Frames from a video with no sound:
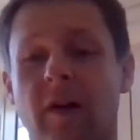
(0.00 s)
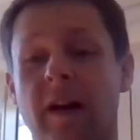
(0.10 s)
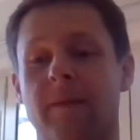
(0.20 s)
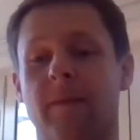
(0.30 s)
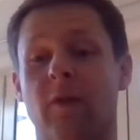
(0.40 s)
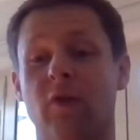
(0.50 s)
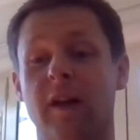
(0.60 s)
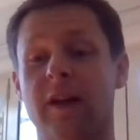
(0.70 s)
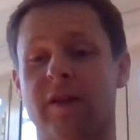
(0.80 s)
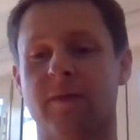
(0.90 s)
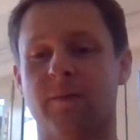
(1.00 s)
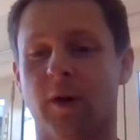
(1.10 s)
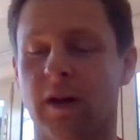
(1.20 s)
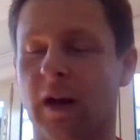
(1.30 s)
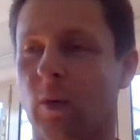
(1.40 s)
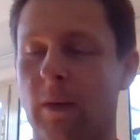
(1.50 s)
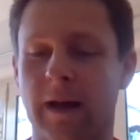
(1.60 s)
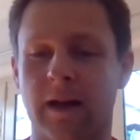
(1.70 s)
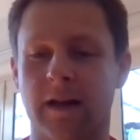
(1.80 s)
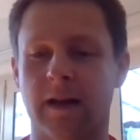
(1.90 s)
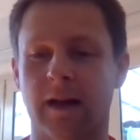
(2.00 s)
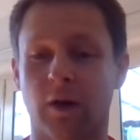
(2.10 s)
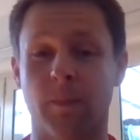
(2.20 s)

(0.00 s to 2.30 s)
read a really interesting book a while back called